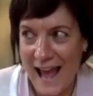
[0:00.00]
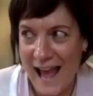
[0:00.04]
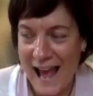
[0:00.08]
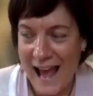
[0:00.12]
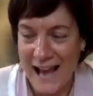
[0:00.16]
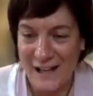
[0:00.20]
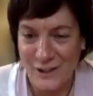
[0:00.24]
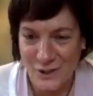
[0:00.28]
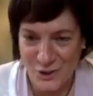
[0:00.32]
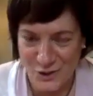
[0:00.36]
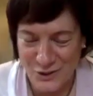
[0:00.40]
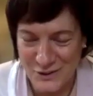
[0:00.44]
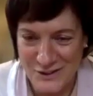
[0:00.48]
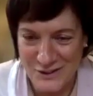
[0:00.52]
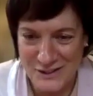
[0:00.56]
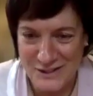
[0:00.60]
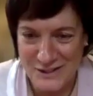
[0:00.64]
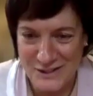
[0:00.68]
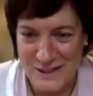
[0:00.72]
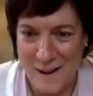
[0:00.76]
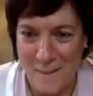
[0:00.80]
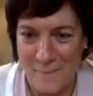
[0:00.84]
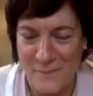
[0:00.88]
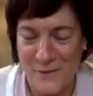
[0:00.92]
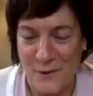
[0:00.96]
action
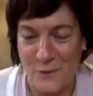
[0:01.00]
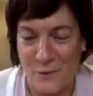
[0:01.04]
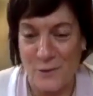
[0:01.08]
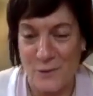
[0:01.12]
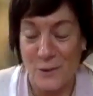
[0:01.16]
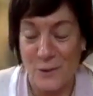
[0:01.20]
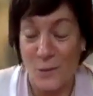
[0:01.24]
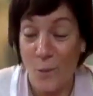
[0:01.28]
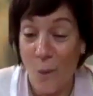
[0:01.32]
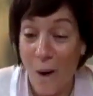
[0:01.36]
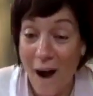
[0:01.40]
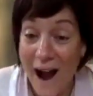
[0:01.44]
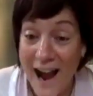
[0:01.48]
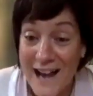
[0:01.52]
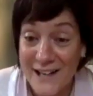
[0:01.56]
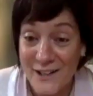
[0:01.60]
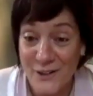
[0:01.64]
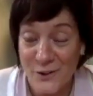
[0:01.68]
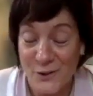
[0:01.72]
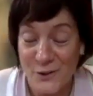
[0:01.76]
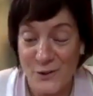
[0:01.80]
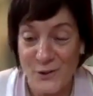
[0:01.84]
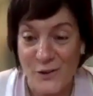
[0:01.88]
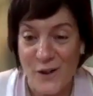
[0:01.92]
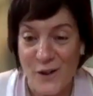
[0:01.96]
step that
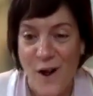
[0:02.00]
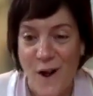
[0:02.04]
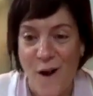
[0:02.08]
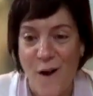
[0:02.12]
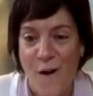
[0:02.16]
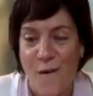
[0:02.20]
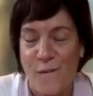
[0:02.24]
requires